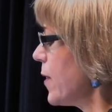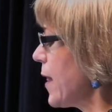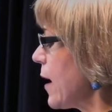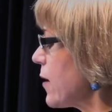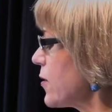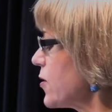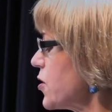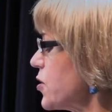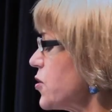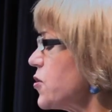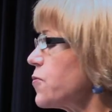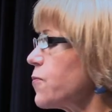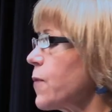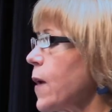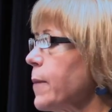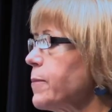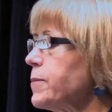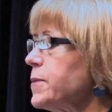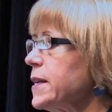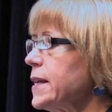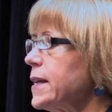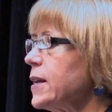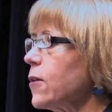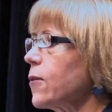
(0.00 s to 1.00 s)
without
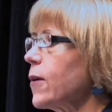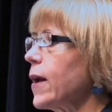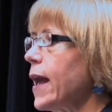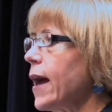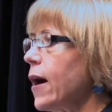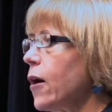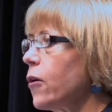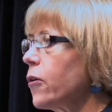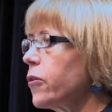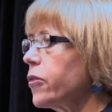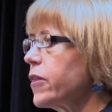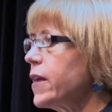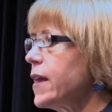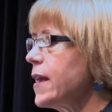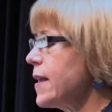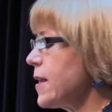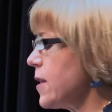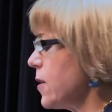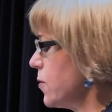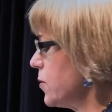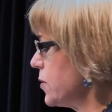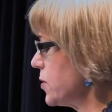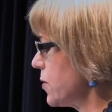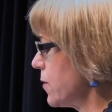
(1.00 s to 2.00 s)
disrupting your healthy,
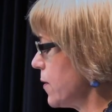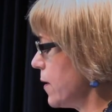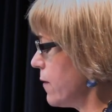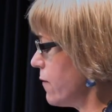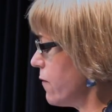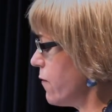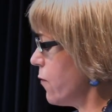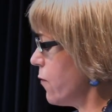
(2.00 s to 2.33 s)
user